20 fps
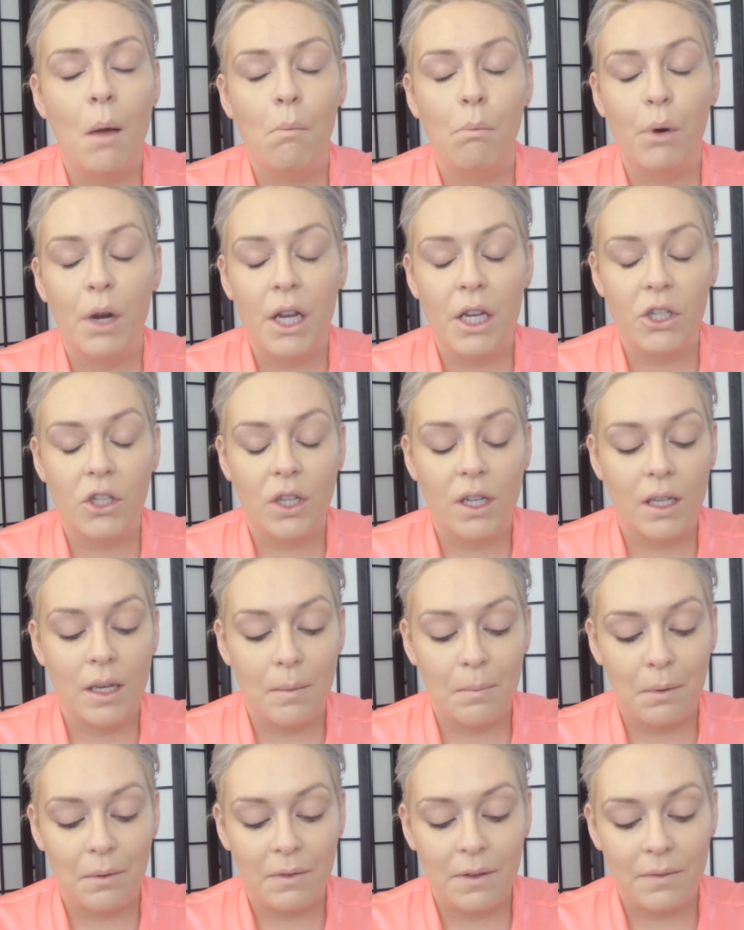brush in
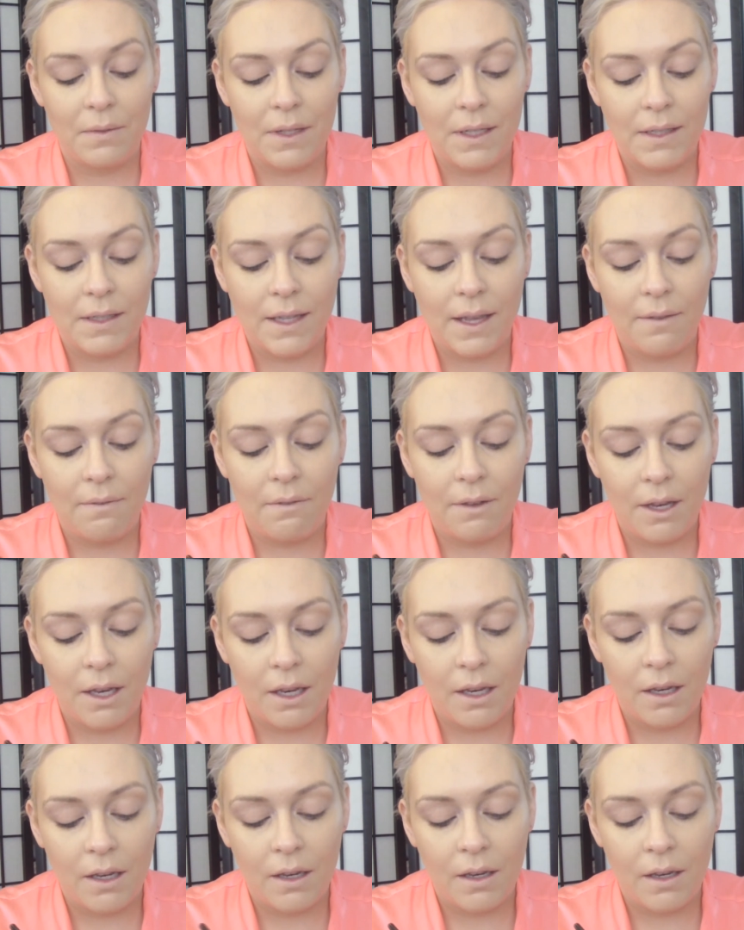number 57.